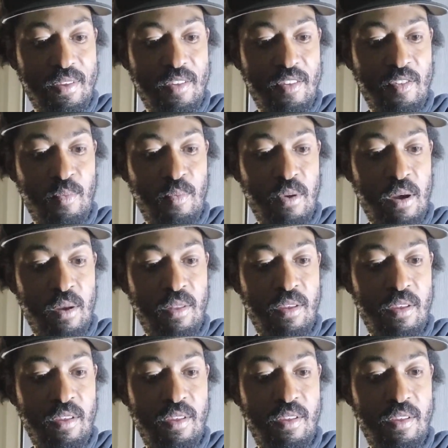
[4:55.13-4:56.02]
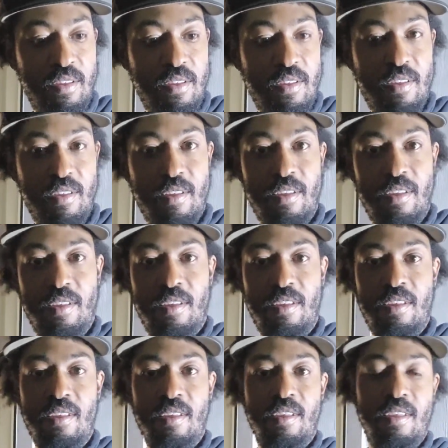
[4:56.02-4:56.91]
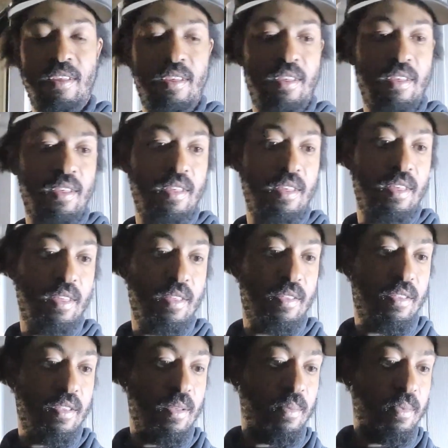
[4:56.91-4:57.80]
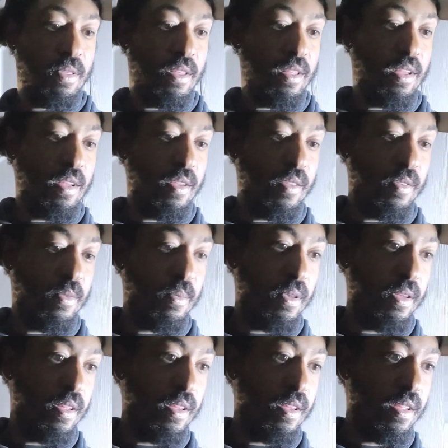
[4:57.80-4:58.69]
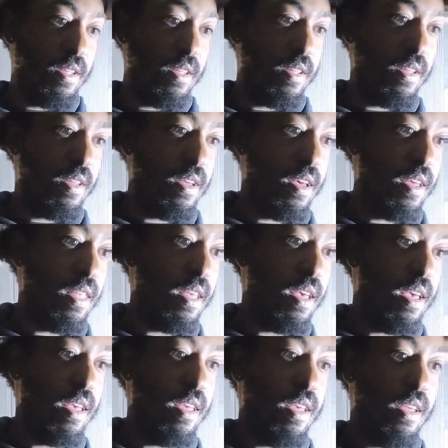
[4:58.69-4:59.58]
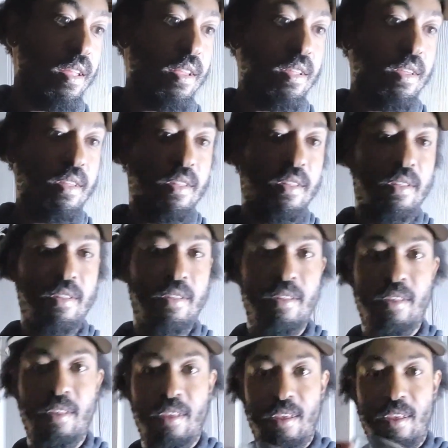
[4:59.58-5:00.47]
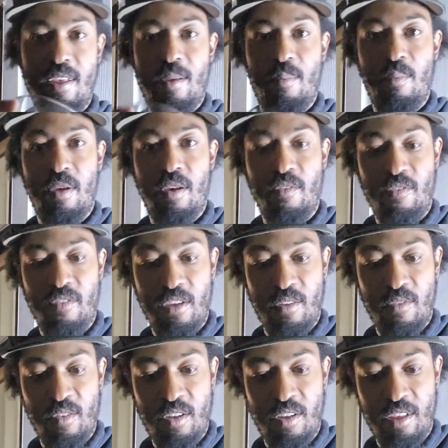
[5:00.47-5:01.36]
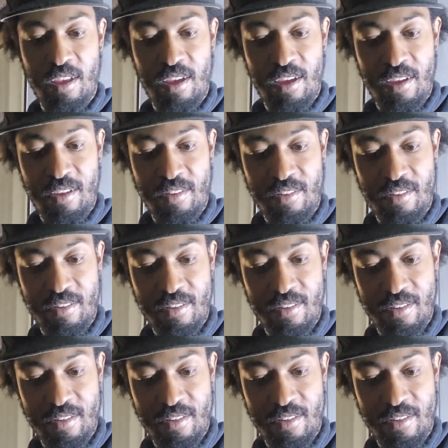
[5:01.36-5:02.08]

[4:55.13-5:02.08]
Should probably get something else, but I like it. My favorite glass,